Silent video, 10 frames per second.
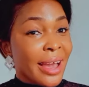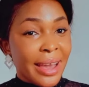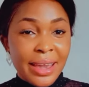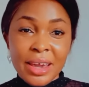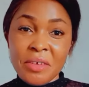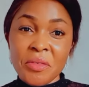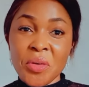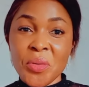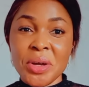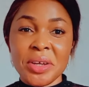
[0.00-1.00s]
Hi
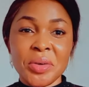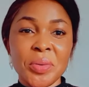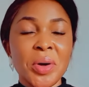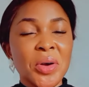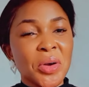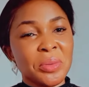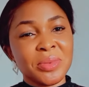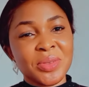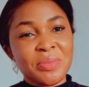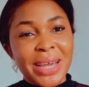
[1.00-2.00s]
everyone, you're
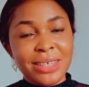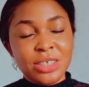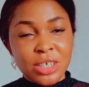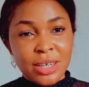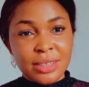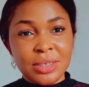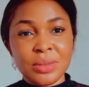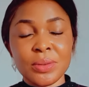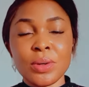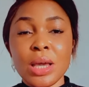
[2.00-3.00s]
welcome to my
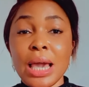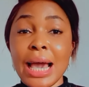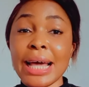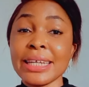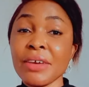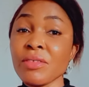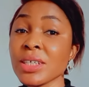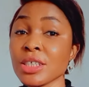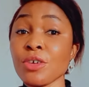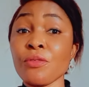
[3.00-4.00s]
channel. And if
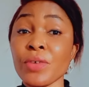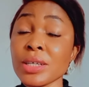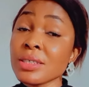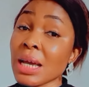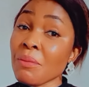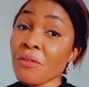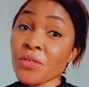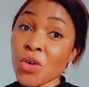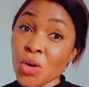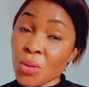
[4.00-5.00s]
this is your first time
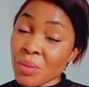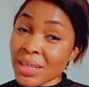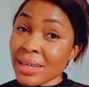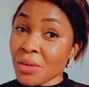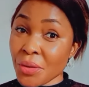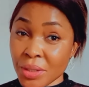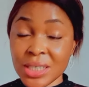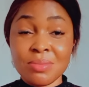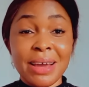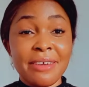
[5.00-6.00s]
of coming
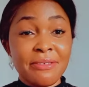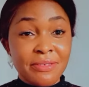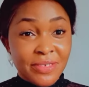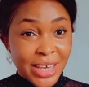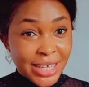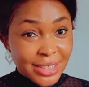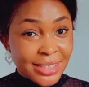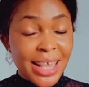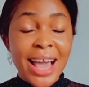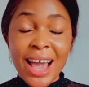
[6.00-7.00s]
across my
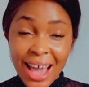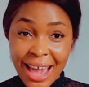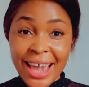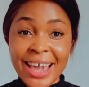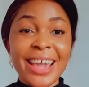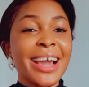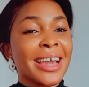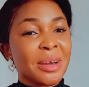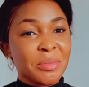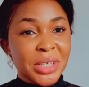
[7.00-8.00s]
face, hi,
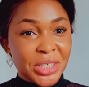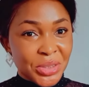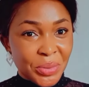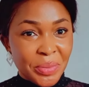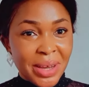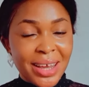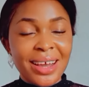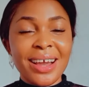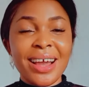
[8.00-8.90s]
I am Ijoma